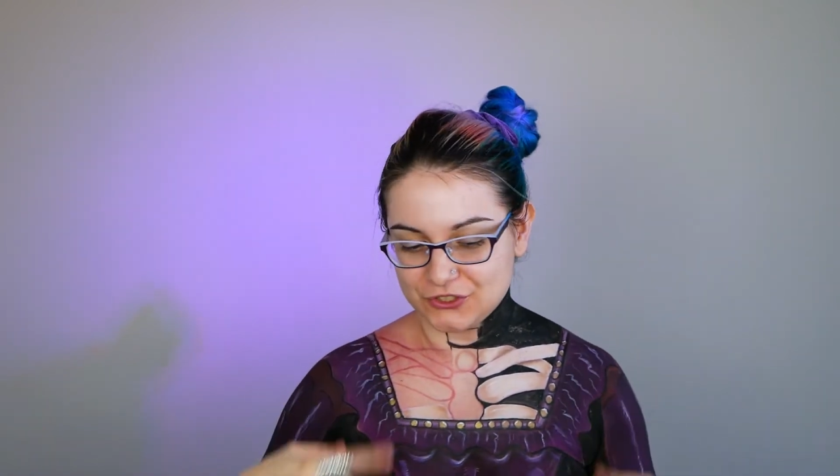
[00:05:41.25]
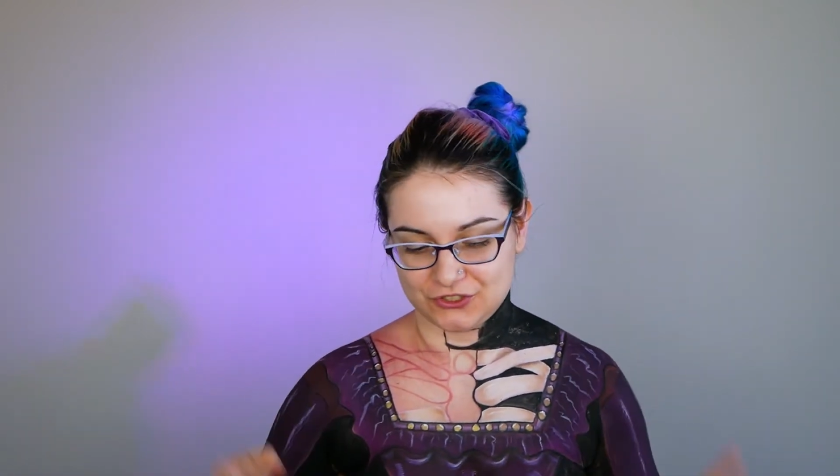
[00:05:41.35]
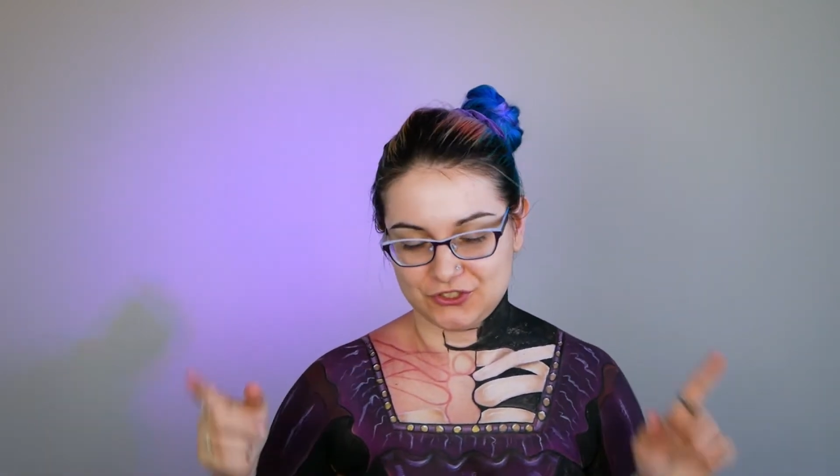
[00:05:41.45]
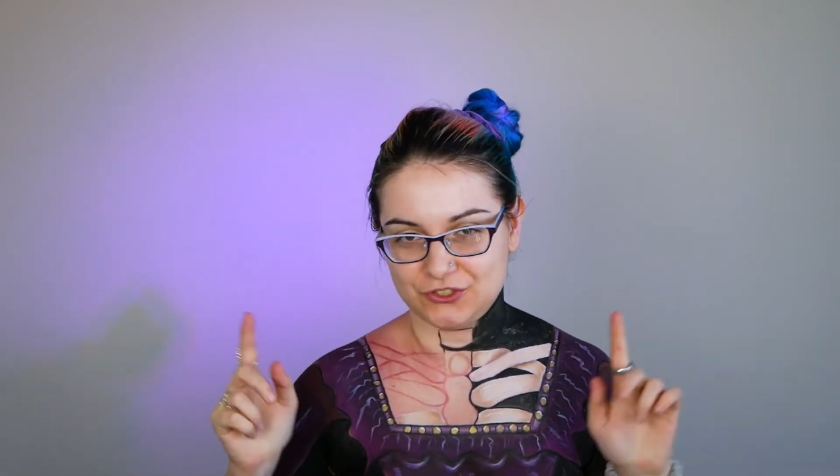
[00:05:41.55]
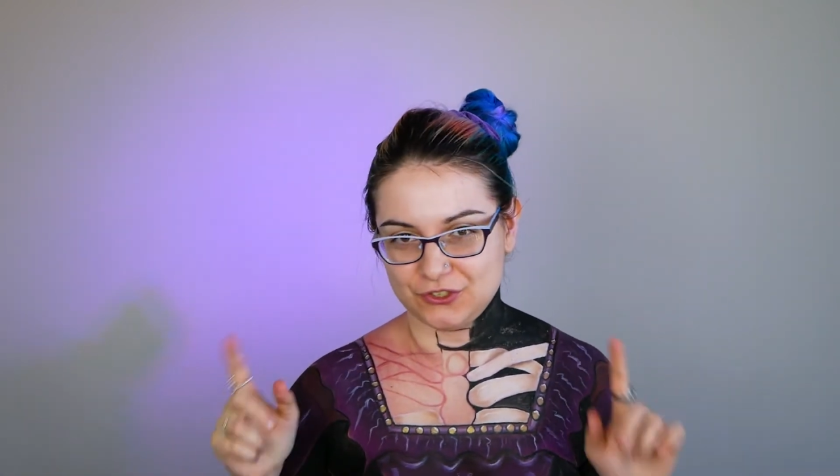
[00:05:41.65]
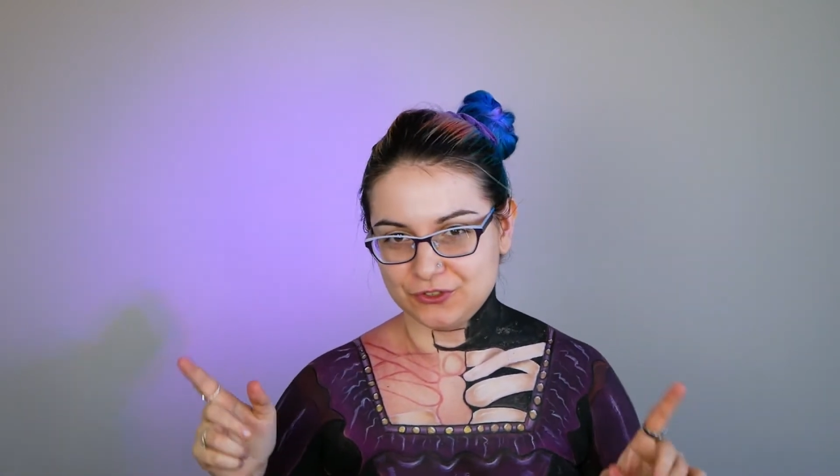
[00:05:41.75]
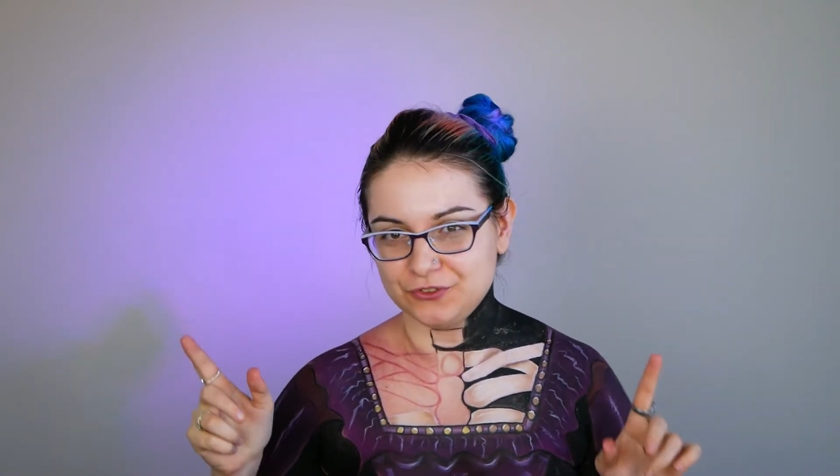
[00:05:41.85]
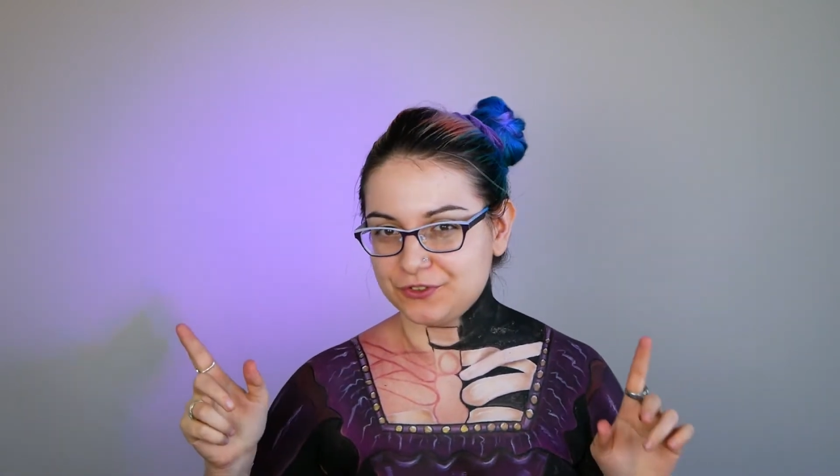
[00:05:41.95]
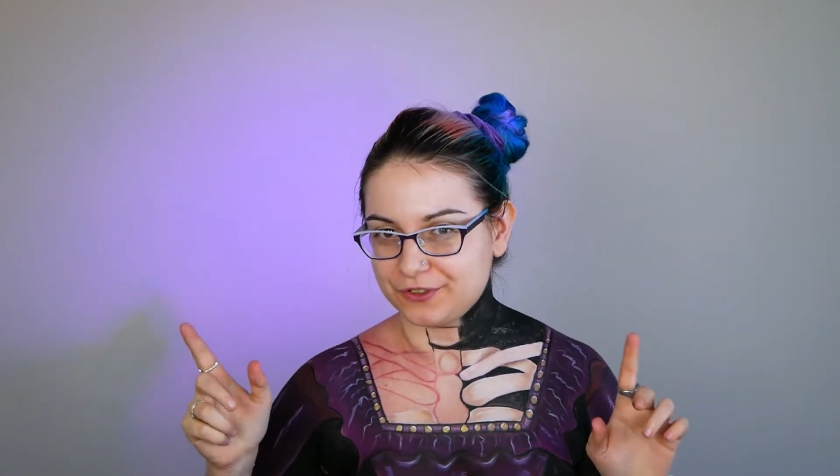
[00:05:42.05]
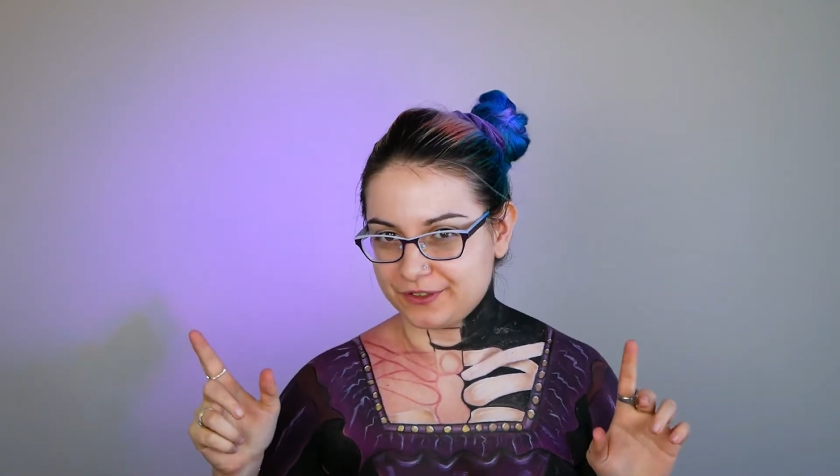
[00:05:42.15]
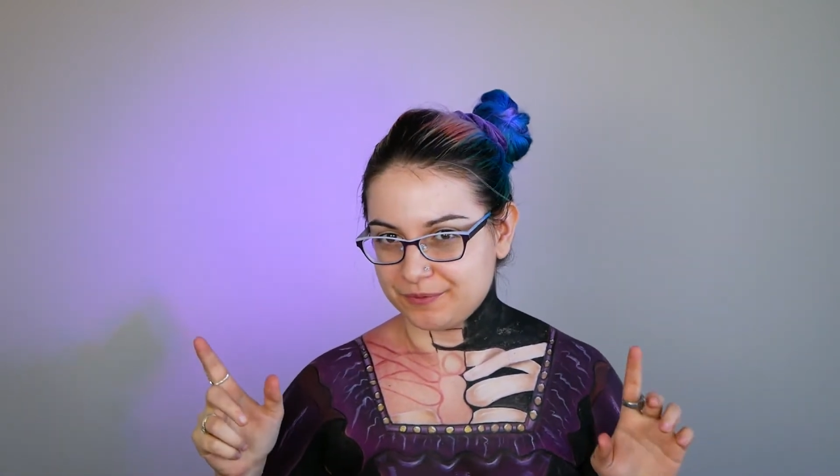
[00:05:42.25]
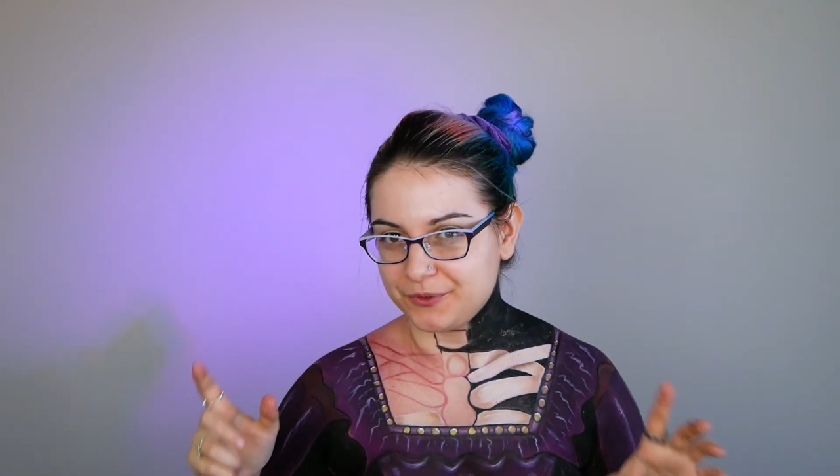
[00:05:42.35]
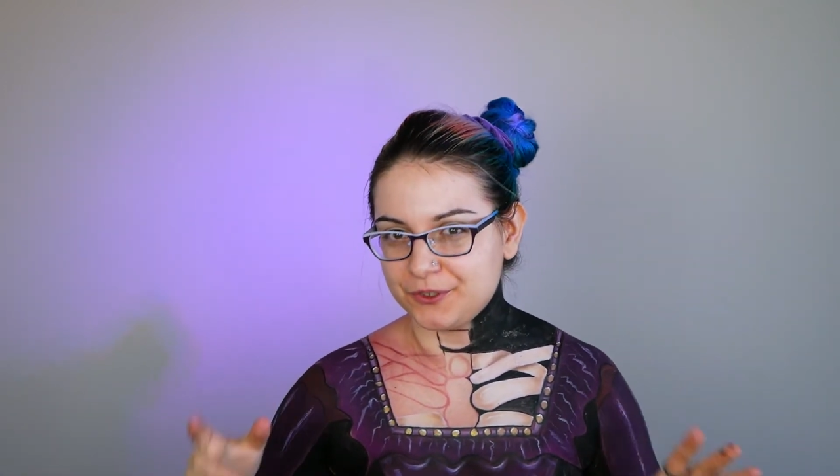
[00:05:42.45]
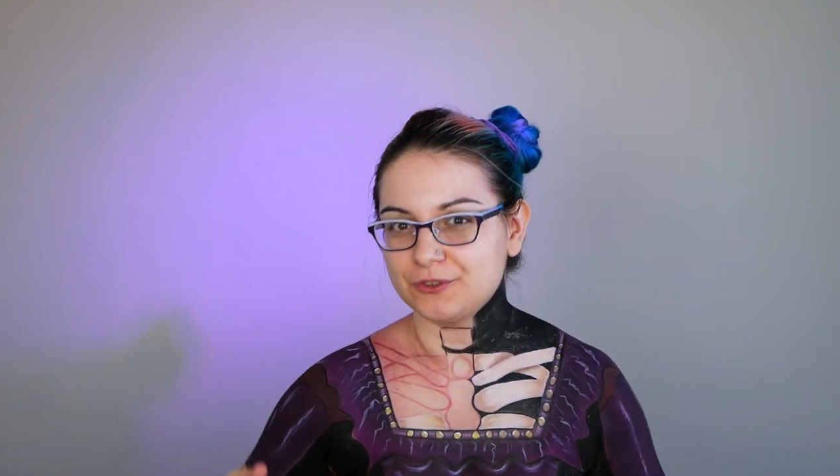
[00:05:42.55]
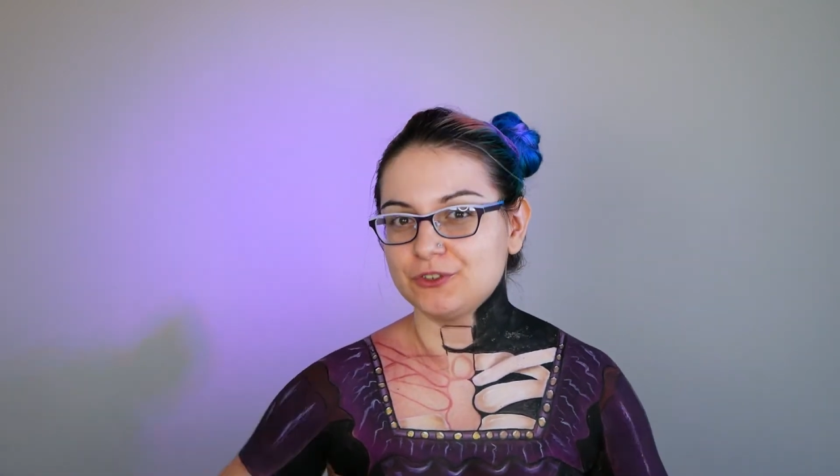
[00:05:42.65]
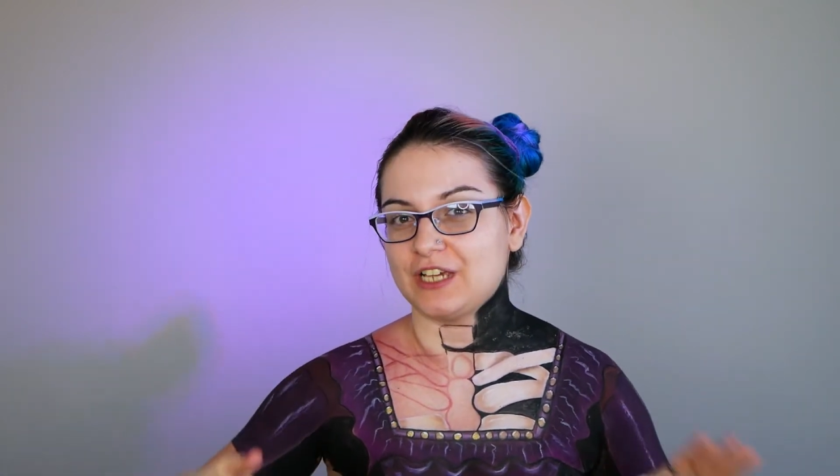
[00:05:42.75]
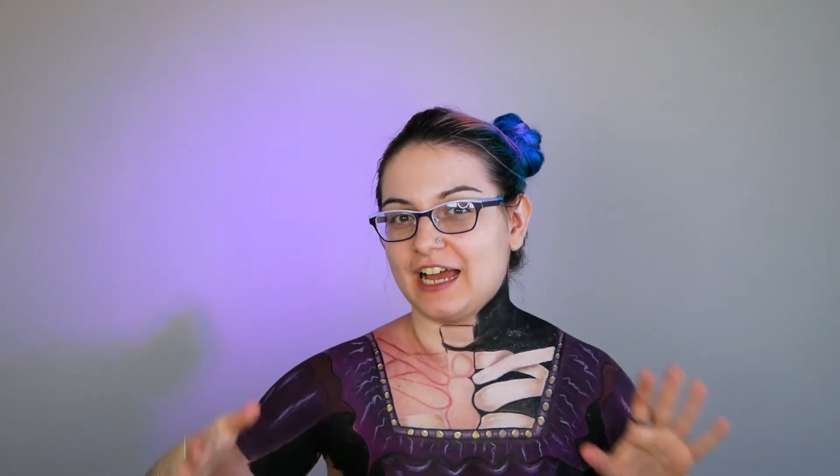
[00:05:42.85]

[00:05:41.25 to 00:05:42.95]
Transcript: So for the bones,